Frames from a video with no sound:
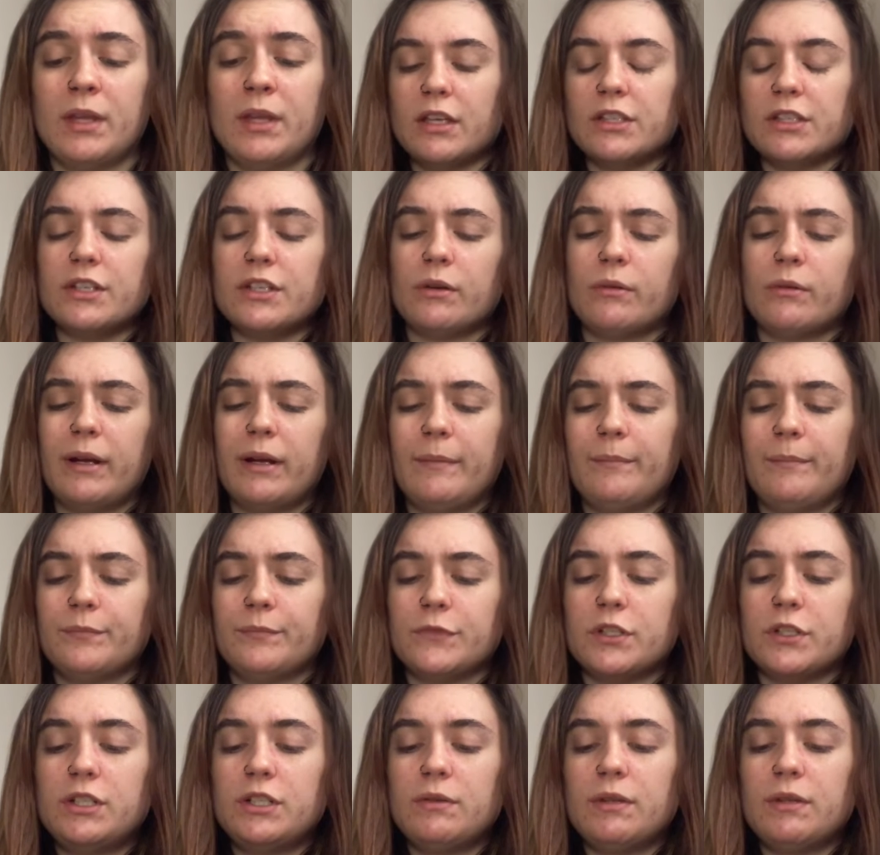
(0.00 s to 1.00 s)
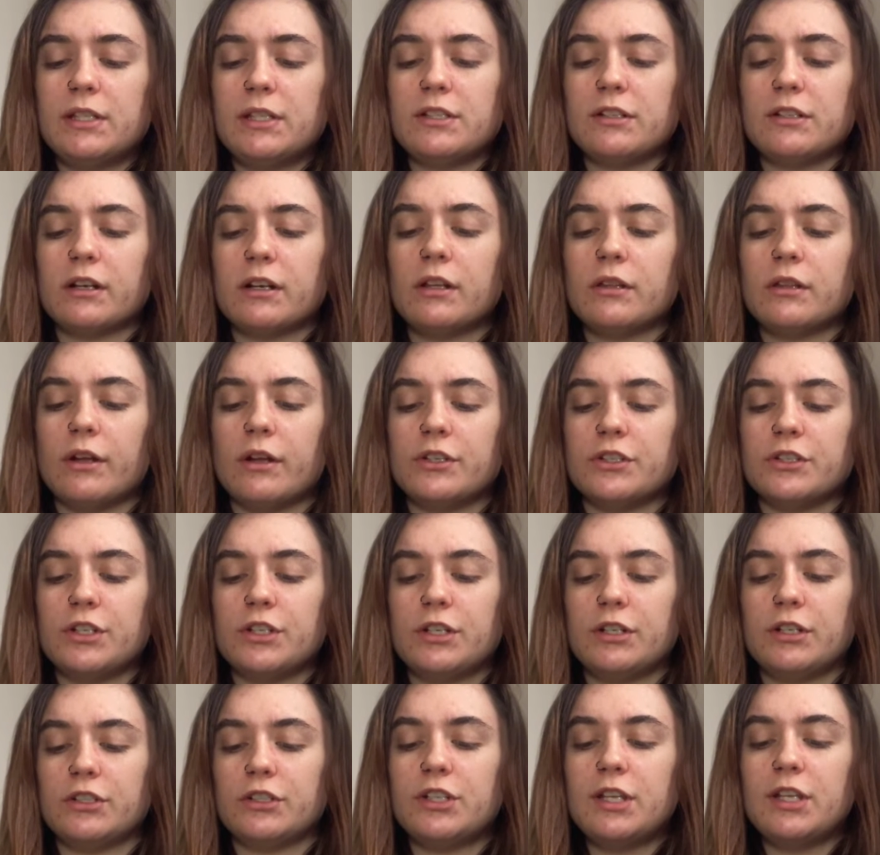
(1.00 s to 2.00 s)
So to do this, you're going to launch
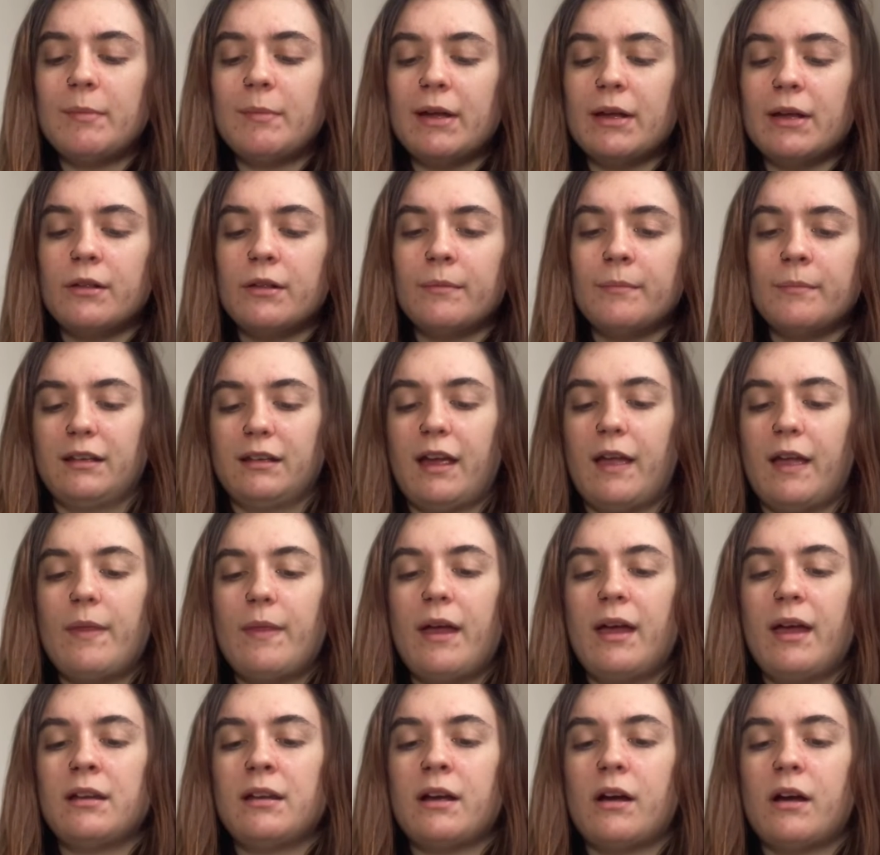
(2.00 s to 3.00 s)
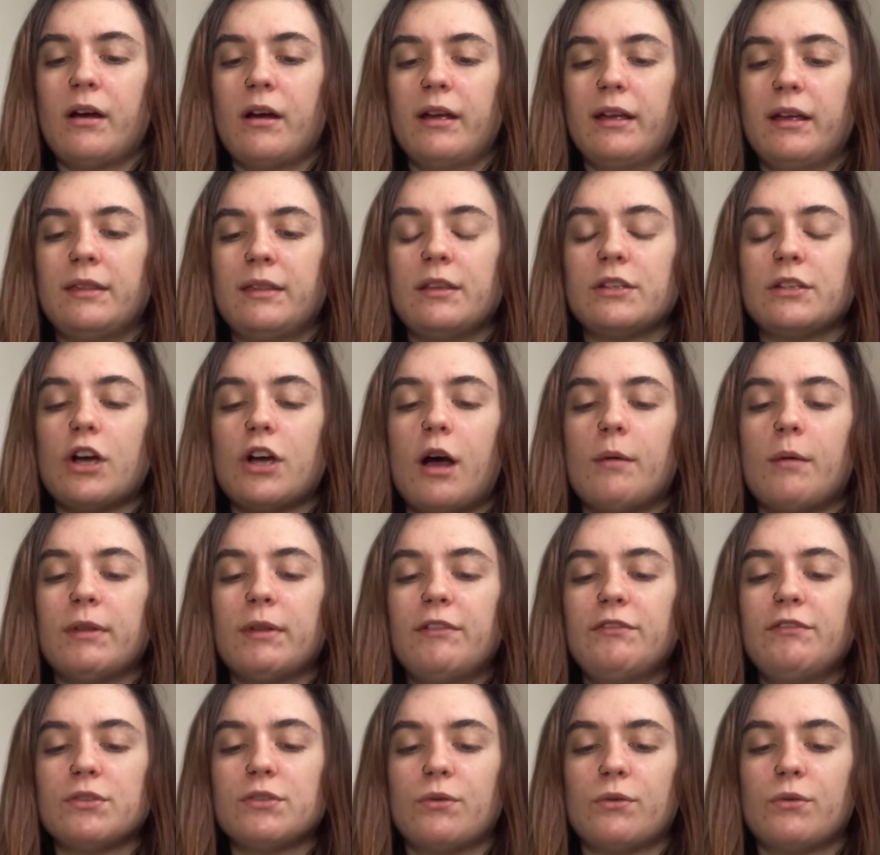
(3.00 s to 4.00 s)
your Gmail, and then in the top
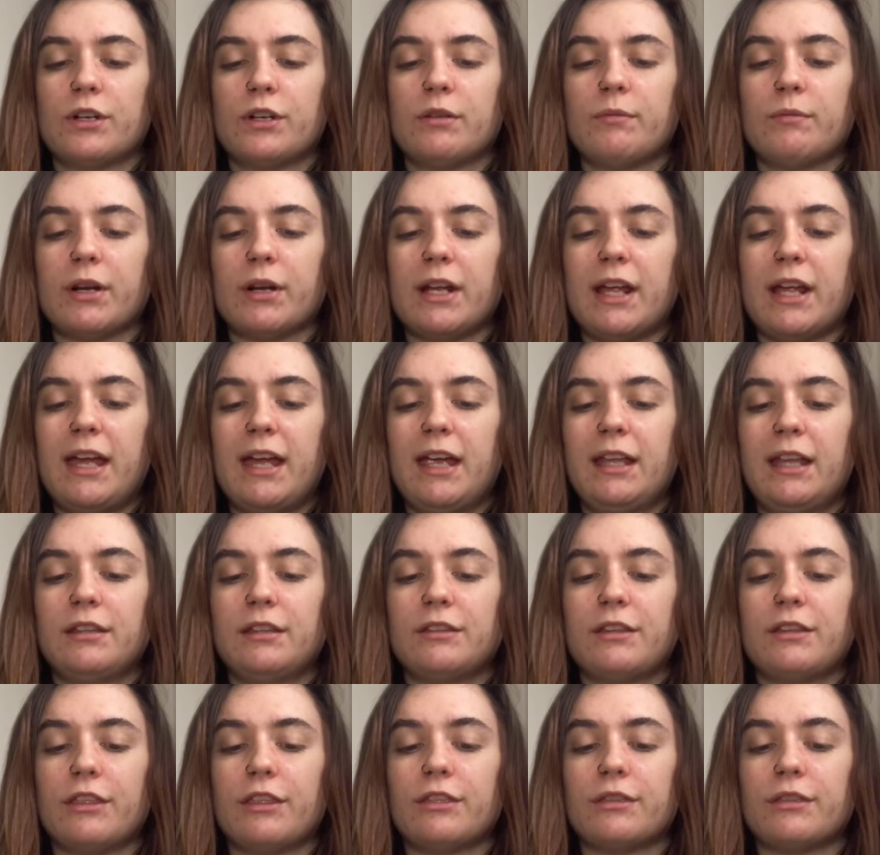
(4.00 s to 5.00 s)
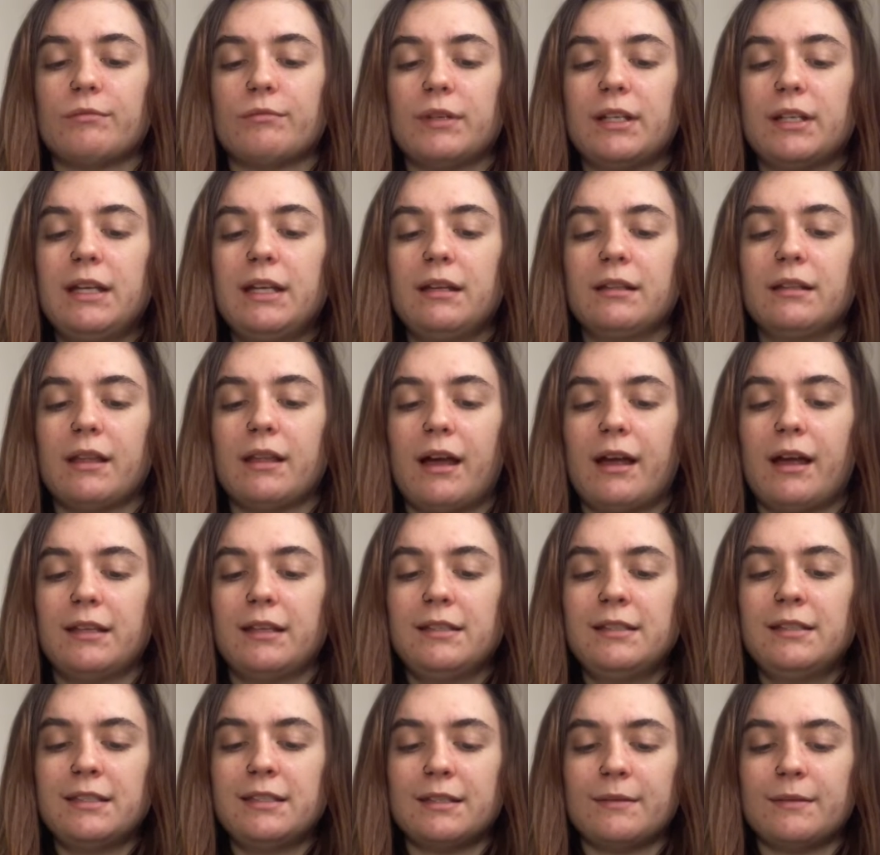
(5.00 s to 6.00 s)
left corner, we're going to hit the three
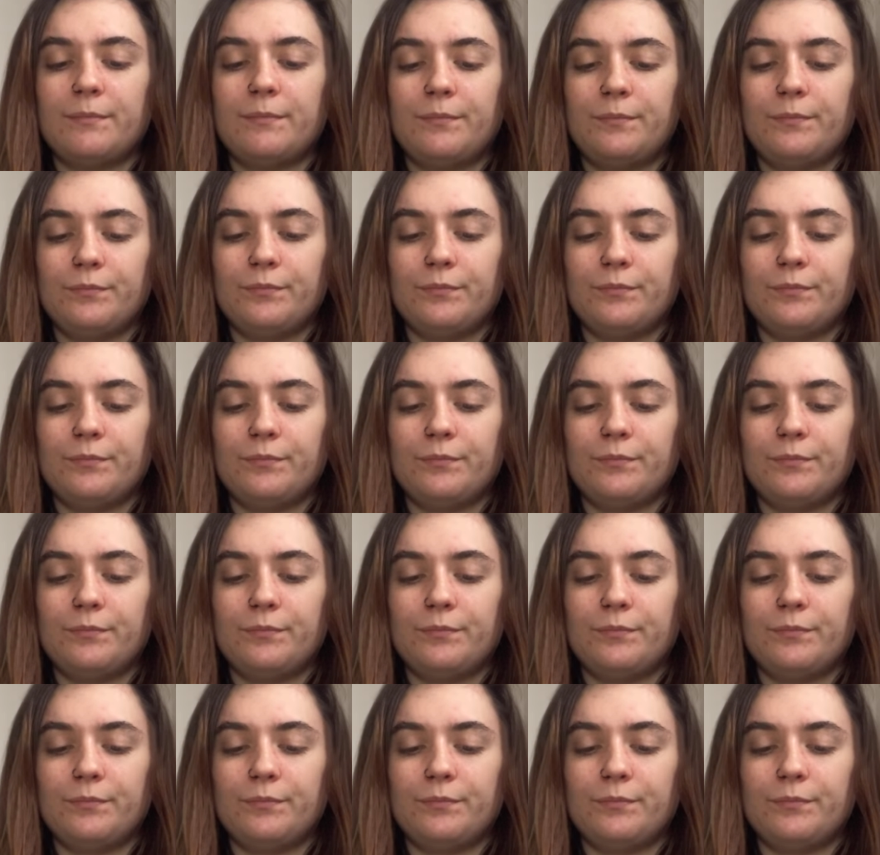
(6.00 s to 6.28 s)
lines,